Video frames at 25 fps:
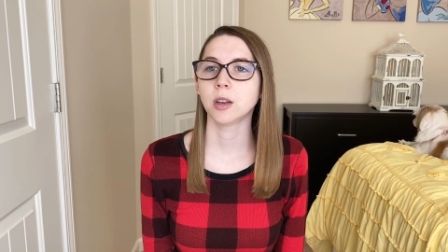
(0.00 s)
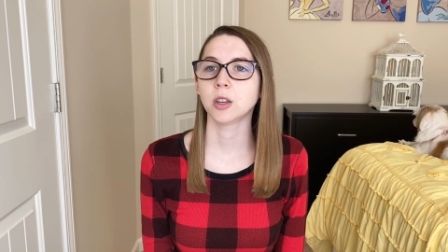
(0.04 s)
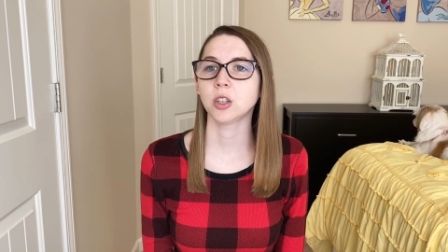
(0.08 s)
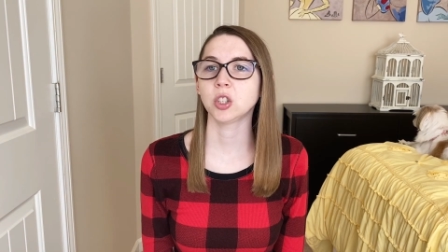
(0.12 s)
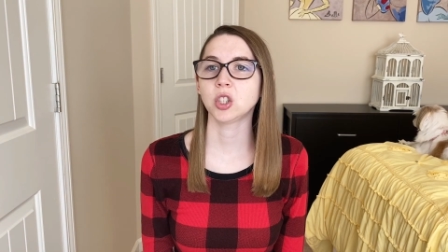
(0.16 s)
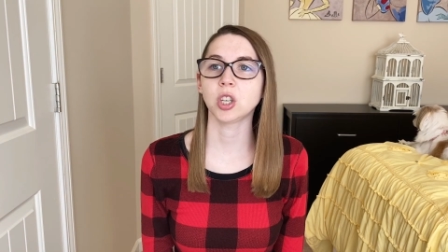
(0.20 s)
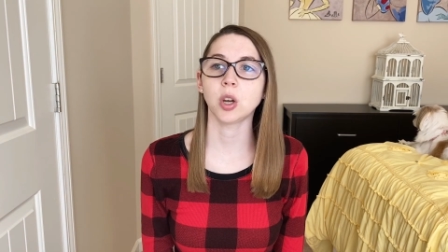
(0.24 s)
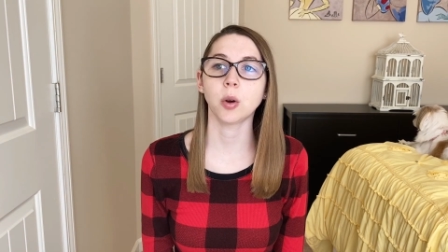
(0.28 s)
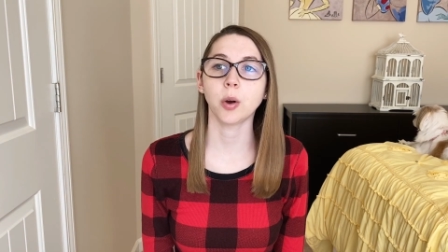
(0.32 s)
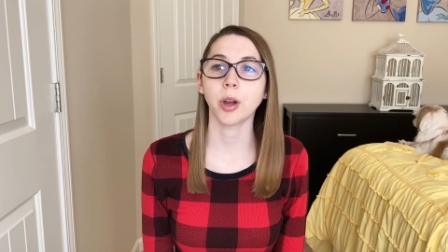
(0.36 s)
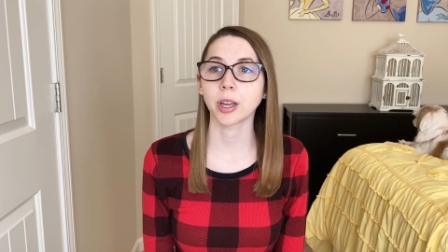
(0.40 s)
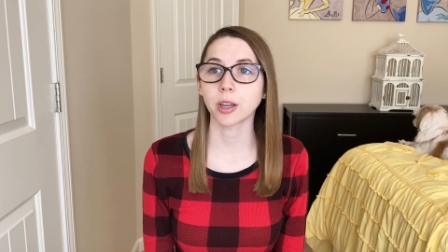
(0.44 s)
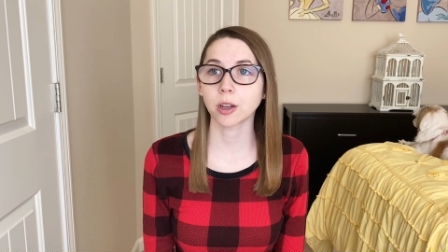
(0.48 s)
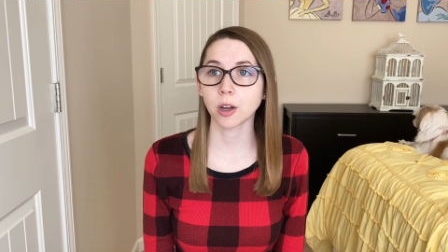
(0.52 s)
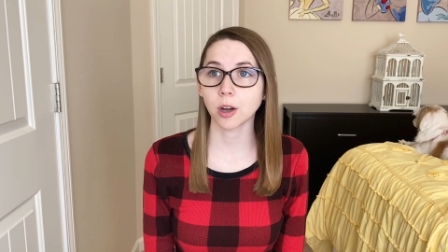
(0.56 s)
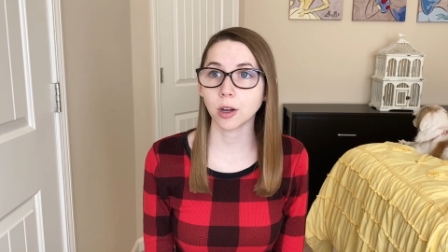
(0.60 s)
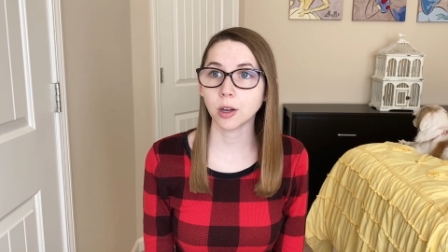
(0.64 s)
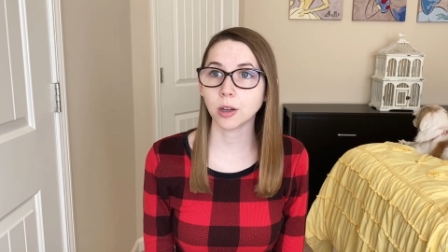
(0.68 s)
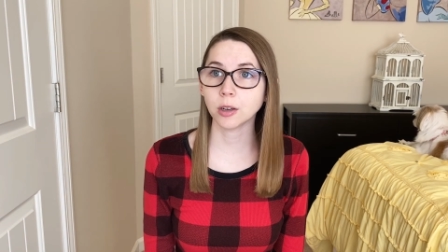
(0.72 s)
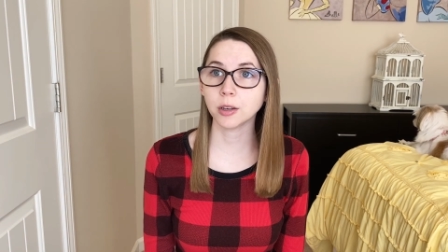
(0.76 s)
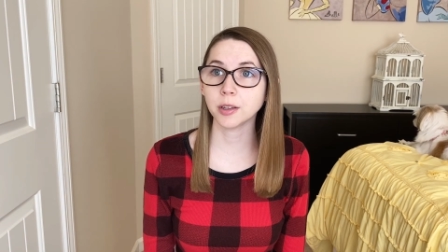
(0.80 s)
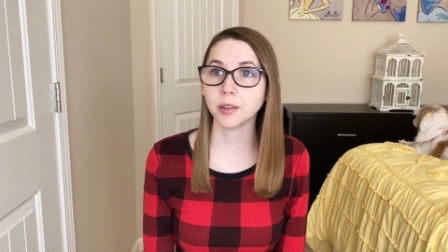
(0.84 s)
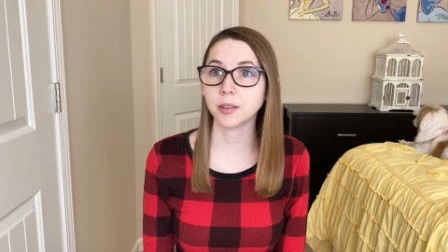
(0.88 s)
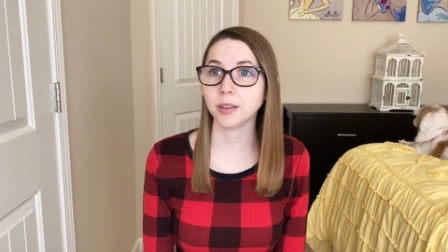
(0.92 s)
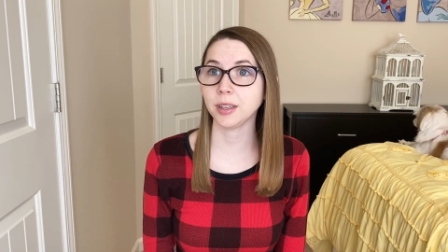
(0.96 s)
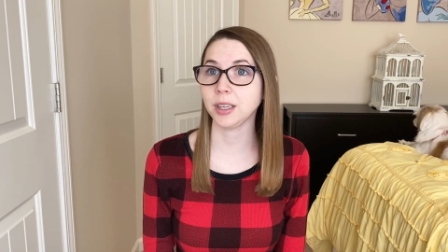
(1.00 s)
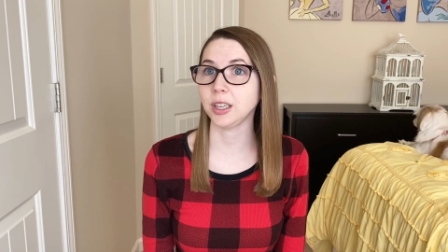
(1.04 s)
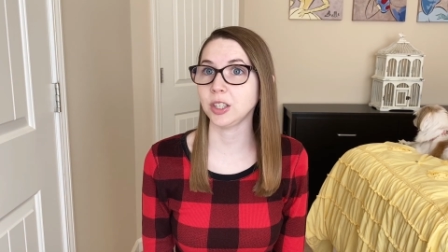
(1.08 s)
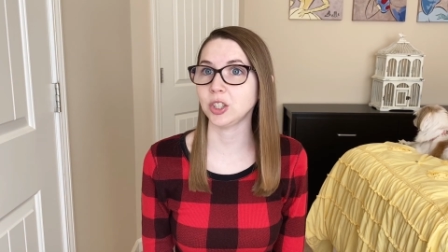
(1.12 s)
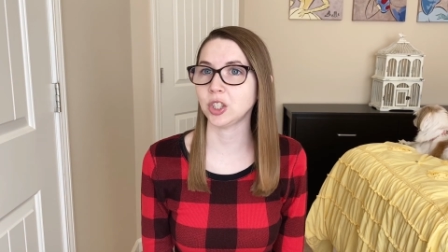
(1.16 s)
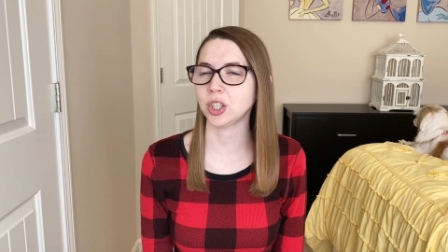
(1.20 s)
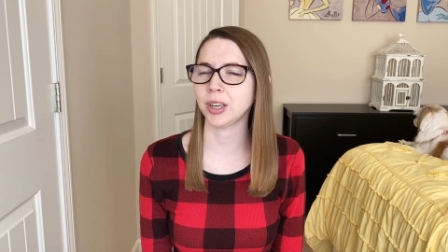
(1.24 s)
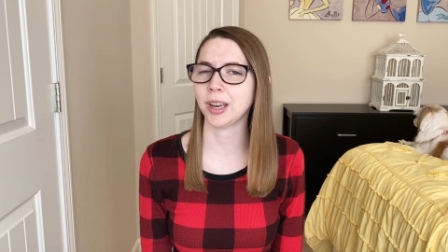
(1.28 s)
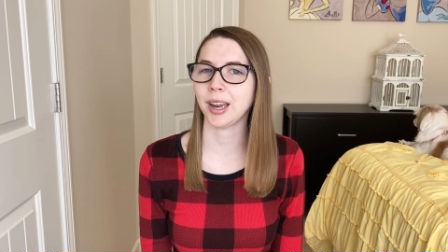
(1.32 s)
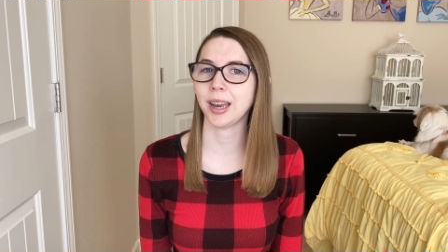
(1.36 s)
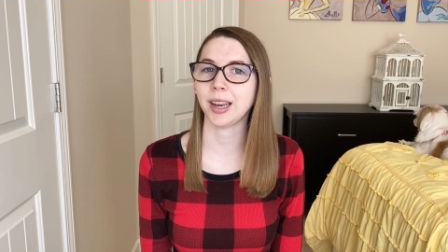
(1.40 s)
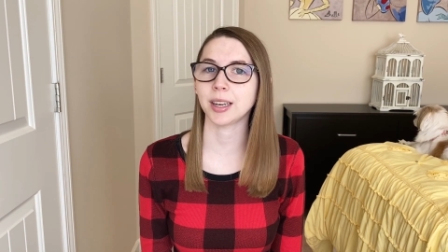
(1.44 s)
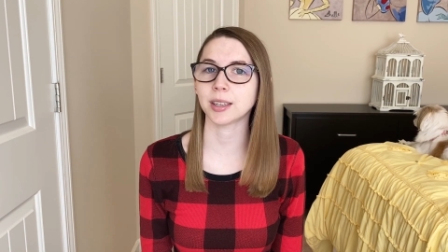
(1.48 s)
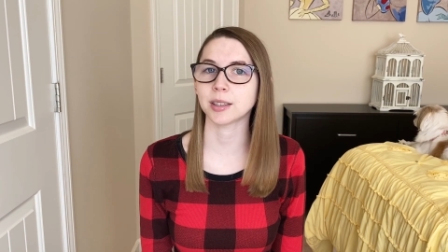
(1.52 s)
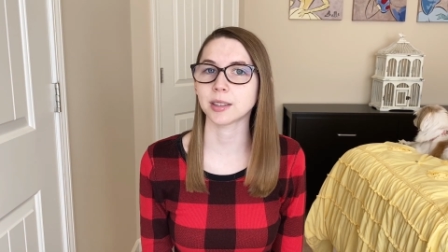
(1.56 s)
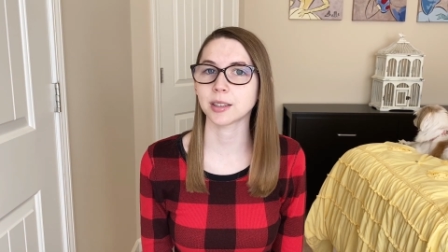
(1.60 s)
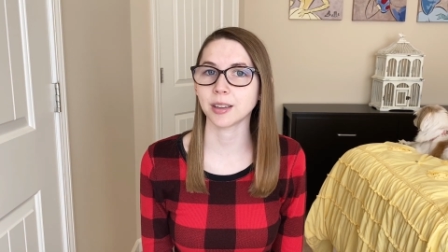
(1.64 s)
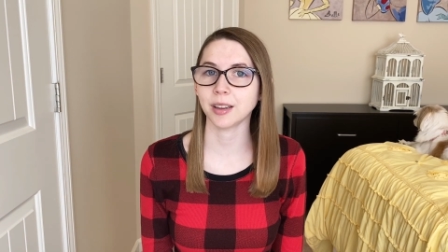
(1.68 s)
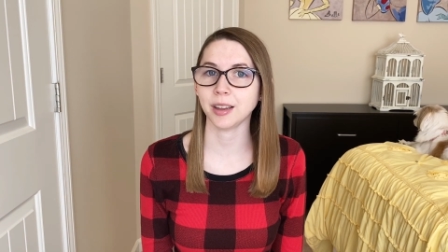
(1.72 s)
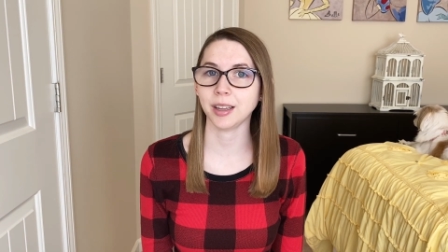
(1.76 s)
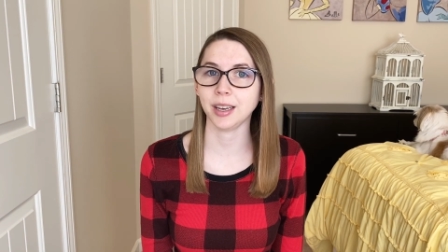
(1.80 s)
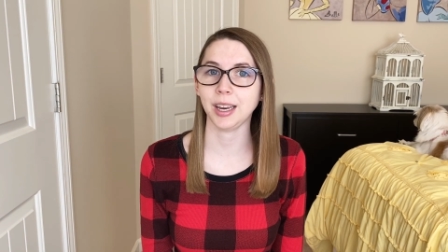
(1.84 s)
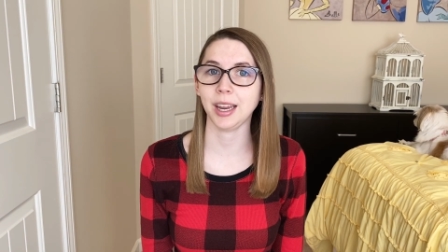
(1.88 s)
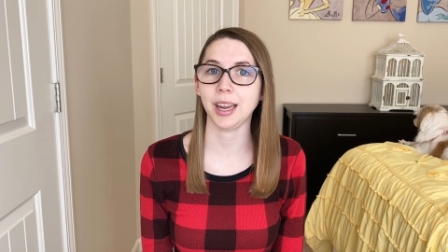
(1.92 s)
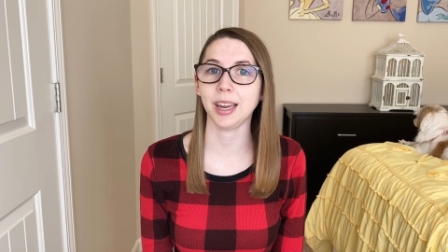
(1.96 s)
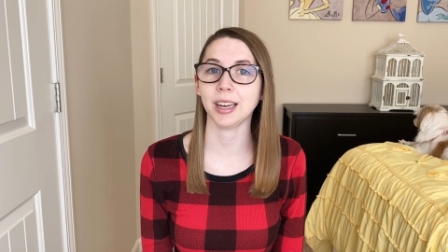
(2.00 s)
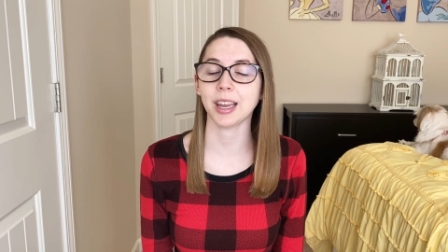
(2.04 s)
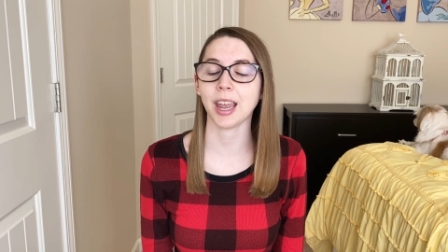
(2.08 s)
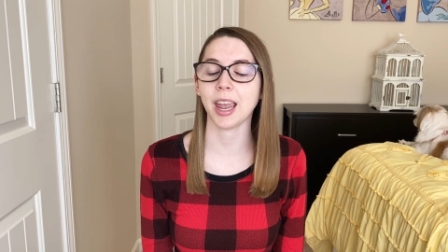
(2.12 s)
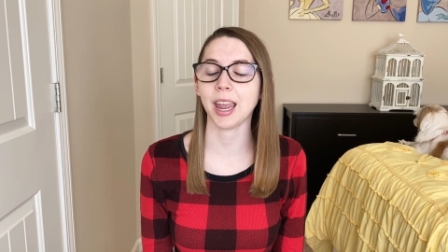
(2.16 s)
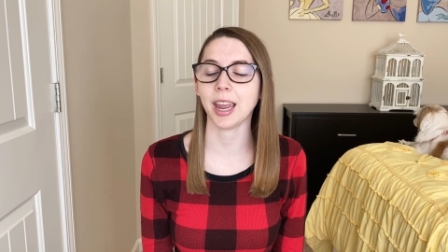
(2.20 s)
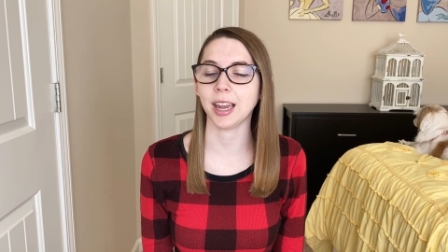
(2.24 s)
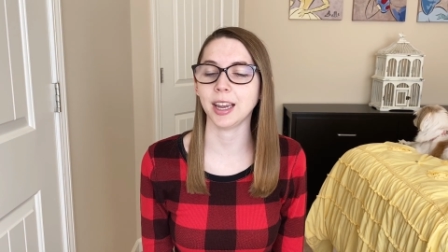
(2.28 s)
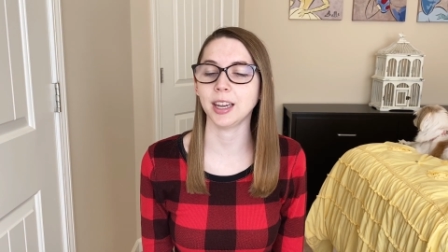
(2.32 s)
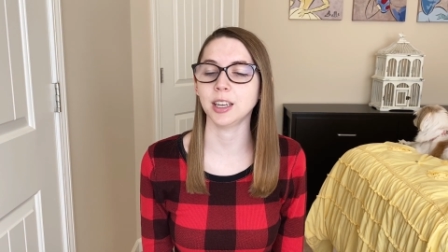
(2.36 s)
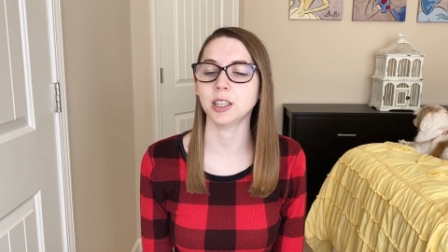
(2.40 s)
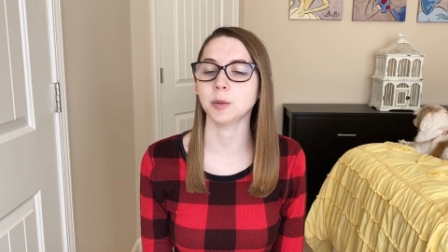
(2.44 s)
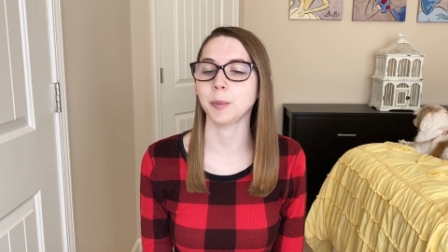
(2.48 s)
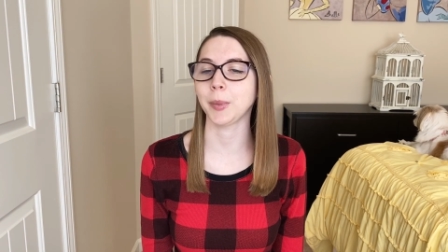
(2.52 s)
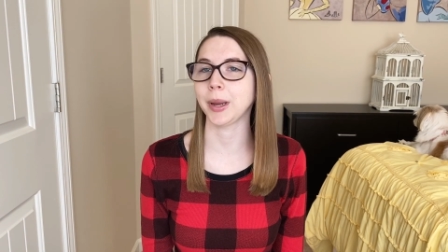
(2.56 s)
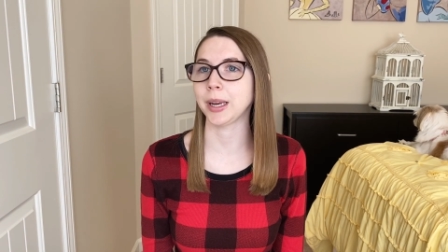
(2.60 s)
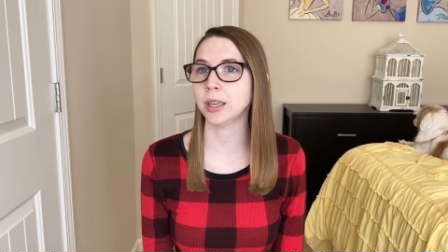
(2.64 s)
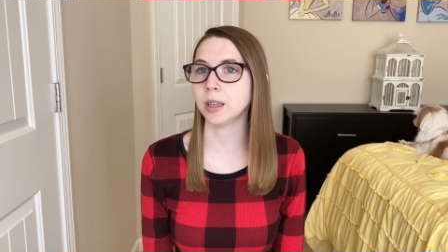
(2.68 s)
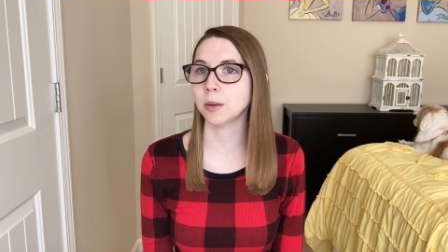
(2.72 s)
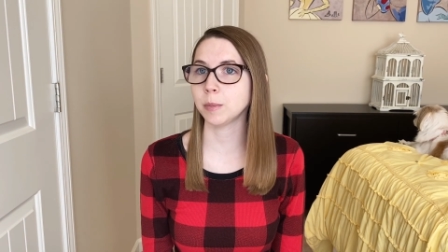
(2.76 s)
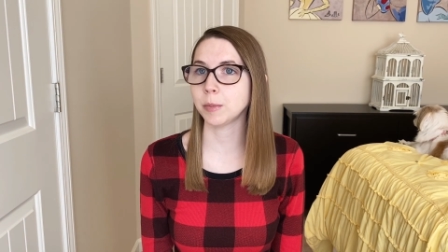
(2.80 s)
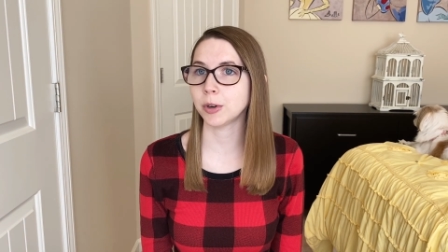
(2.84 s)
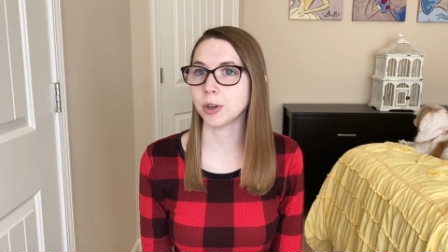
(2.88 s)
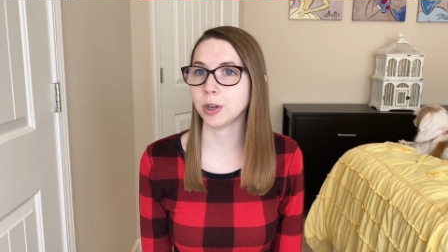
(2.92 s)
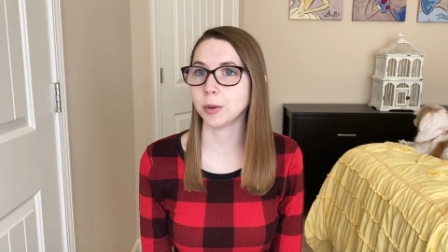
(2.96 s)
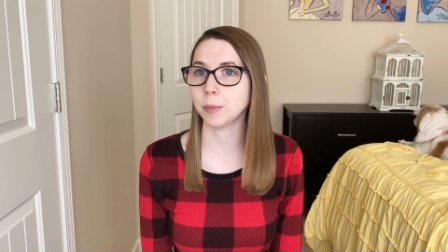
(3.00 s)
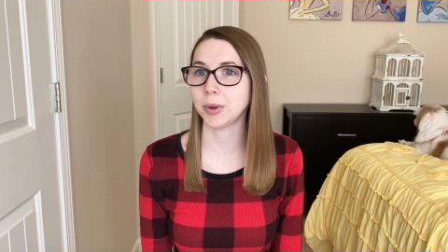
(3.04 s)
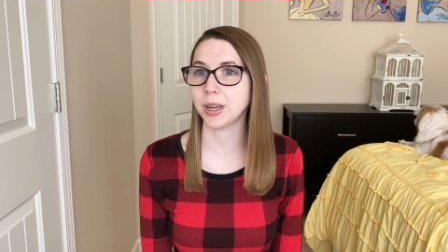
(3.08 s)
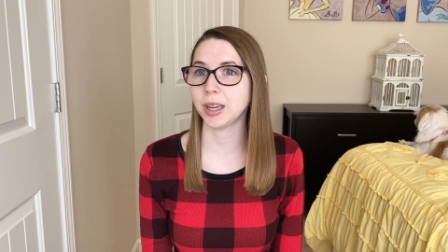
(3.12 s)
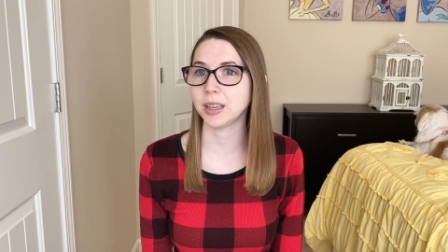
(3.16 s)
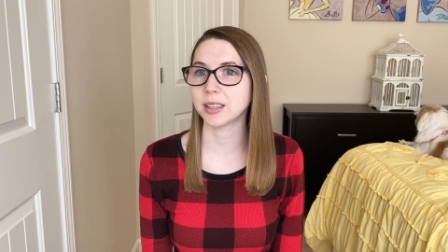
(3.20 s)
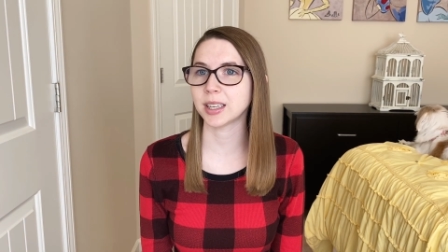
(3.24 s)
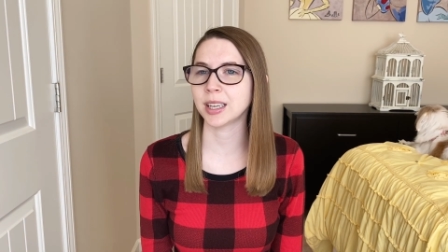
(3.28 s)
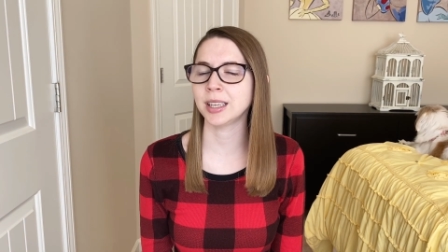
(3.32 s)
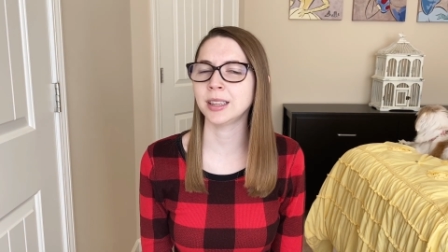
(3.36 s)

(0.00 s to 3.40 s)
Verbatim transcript: So I called the genetics clinic and made an appointment,